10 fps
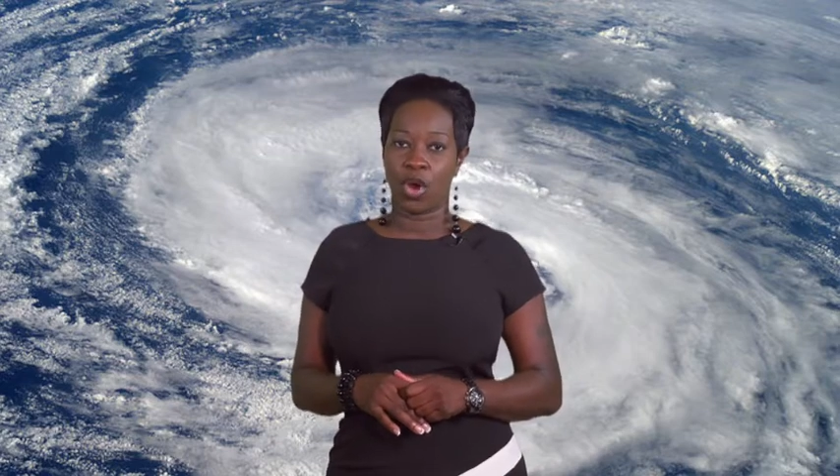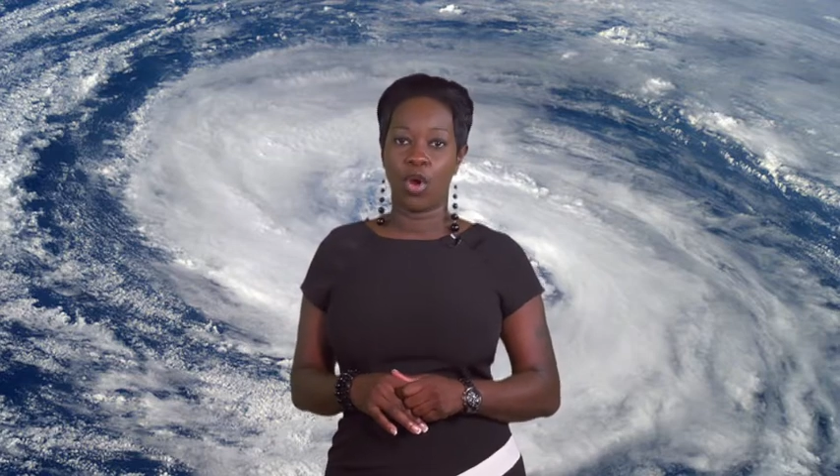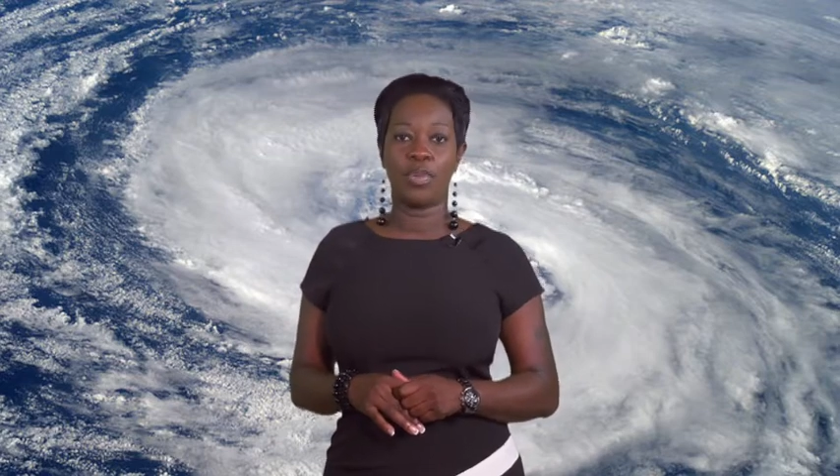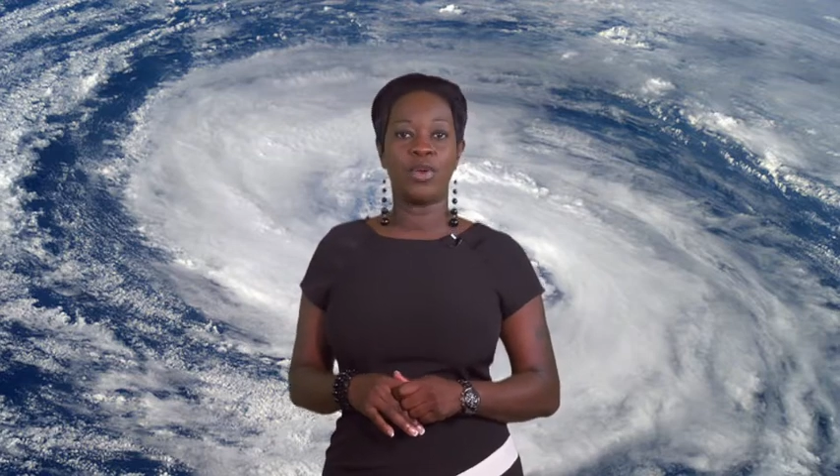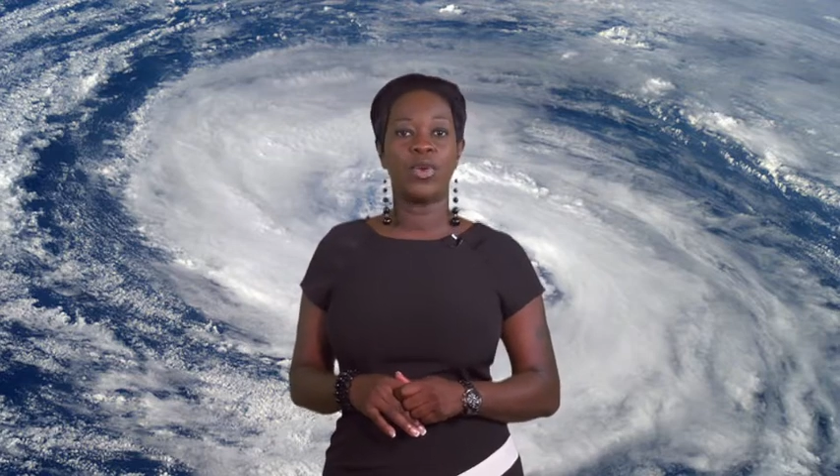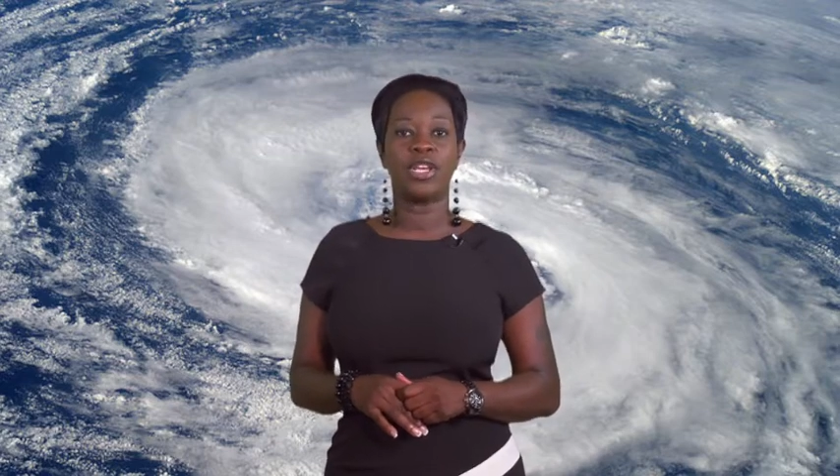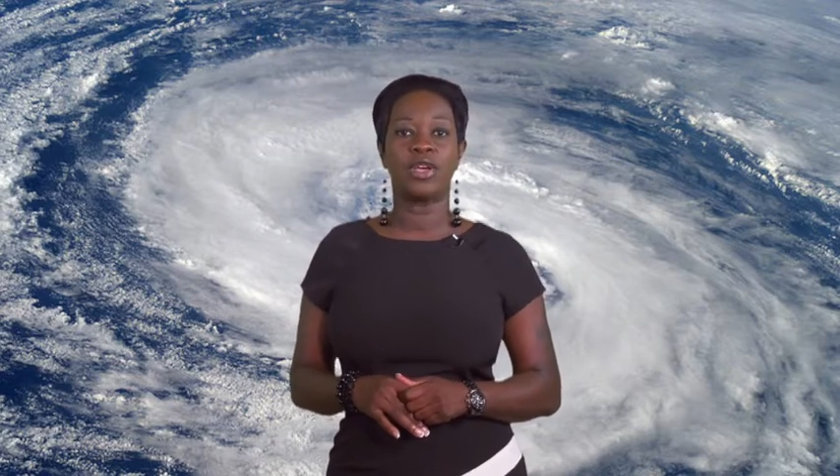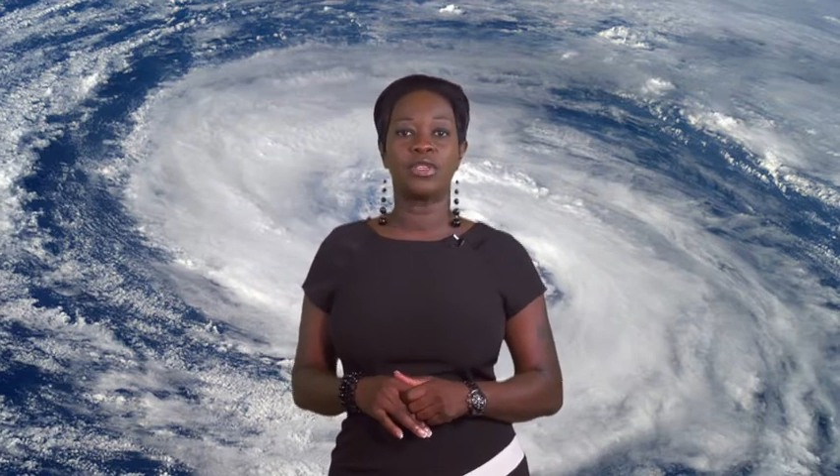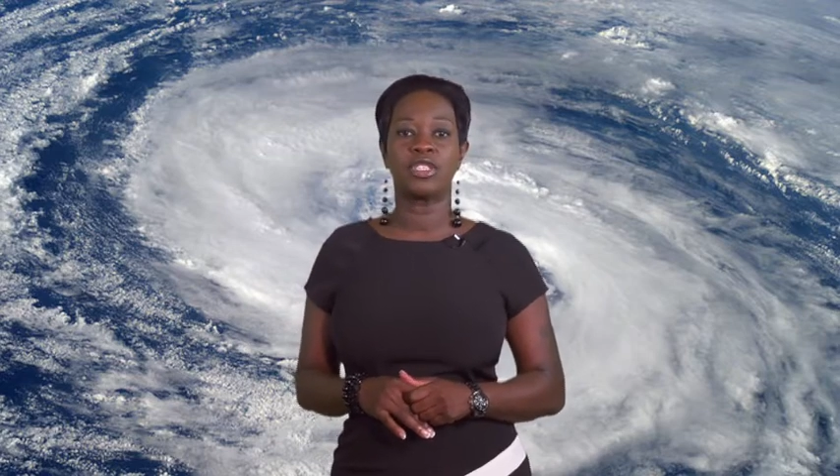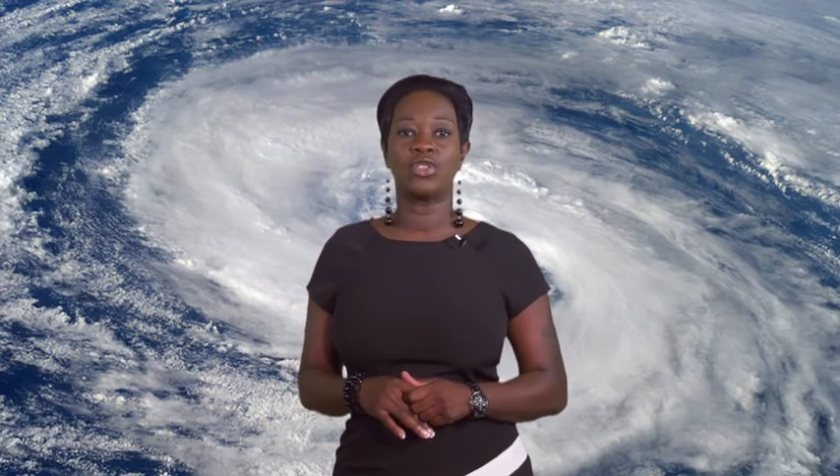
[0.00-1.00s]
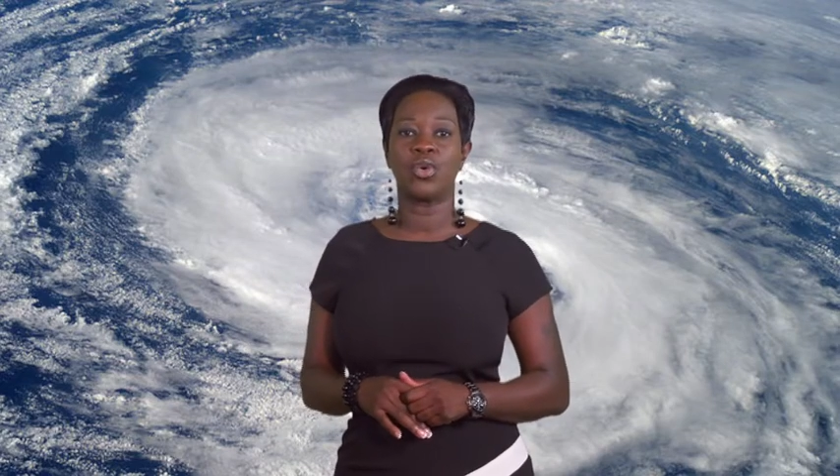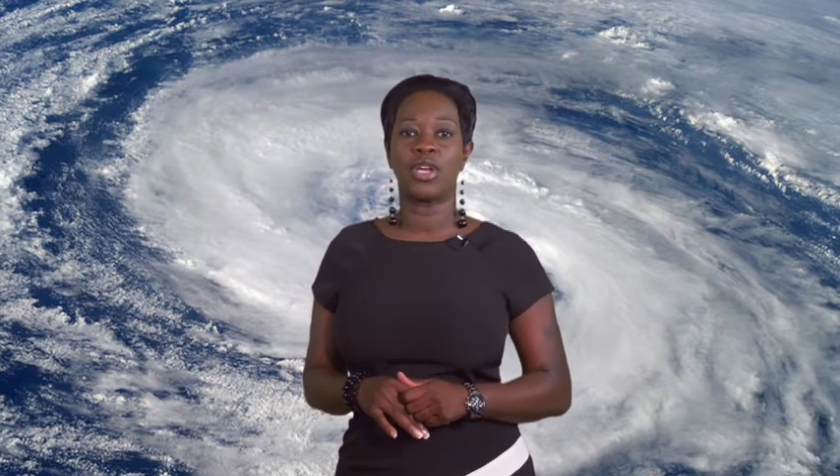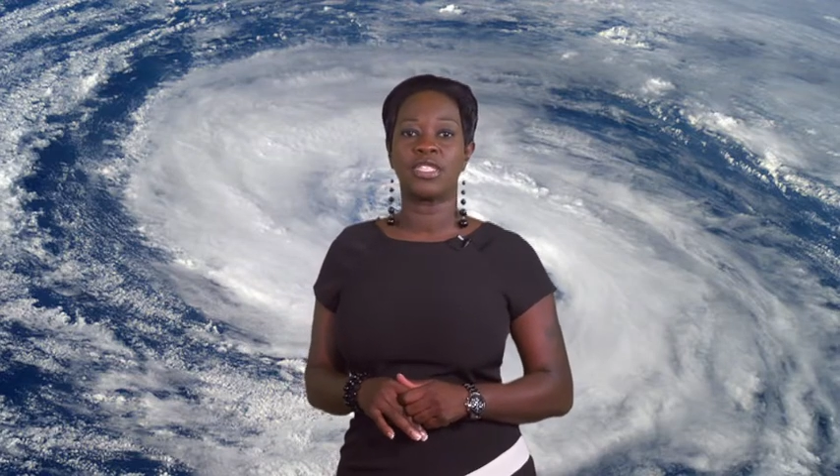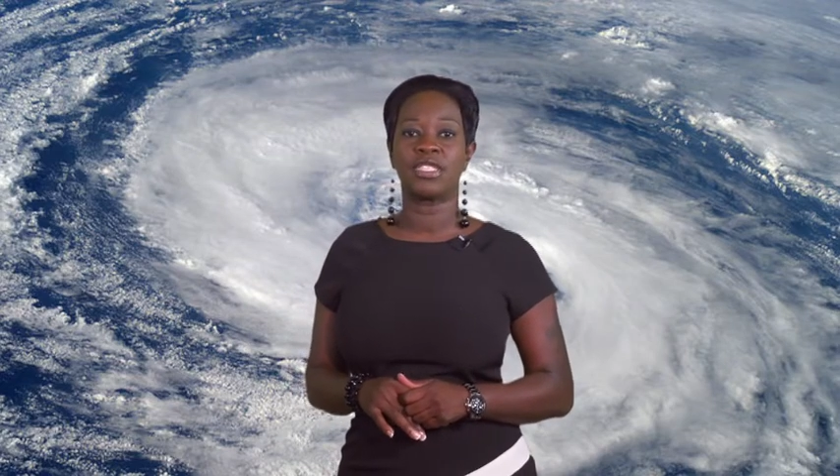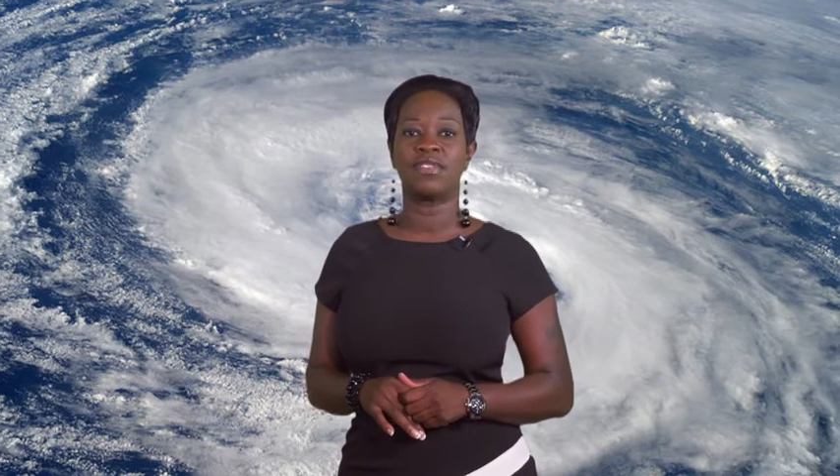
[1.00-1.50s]
Open windows and
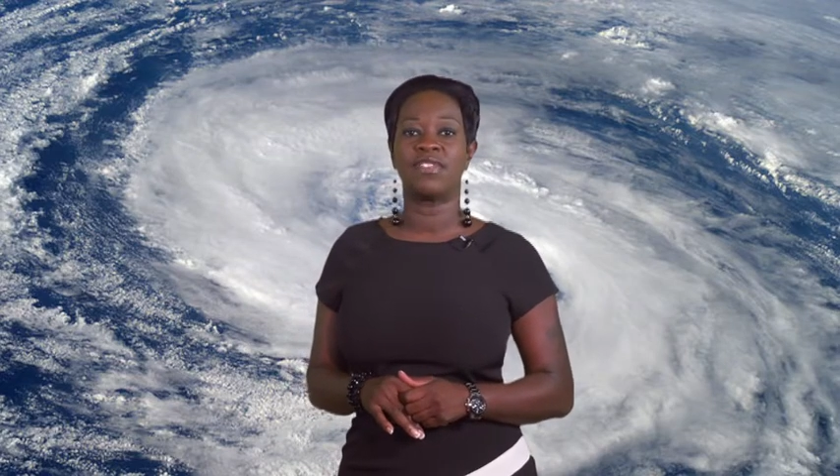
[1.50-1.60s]
doors to